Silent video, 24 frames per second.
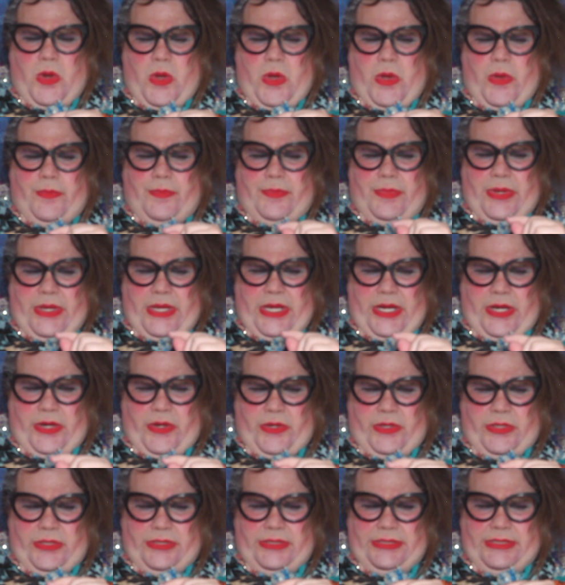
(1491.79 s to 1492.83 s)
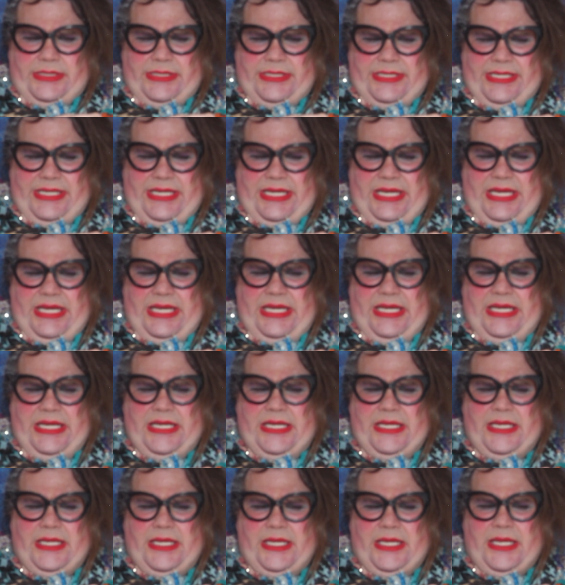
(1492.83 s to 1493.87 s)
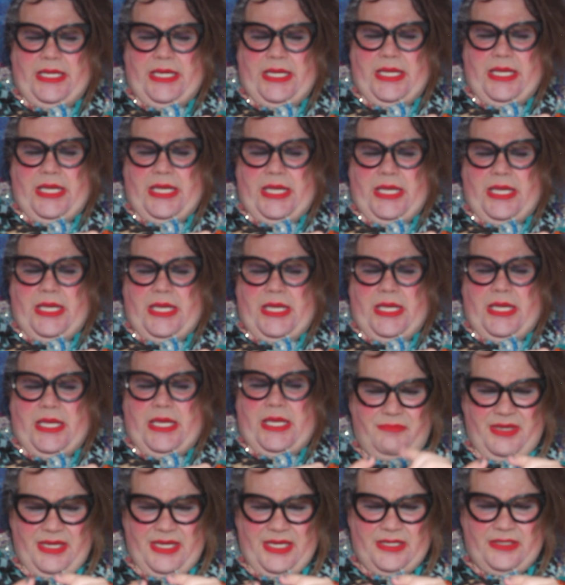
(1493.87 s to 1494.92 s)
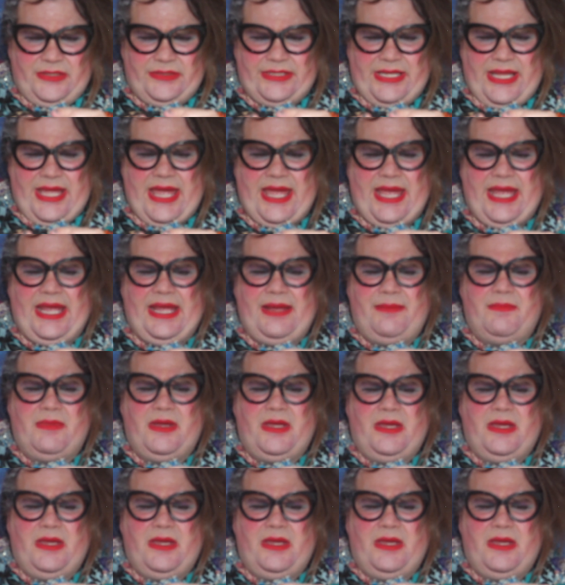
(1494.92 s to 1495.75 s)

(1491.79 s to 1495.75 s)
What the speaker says: apparently, middle name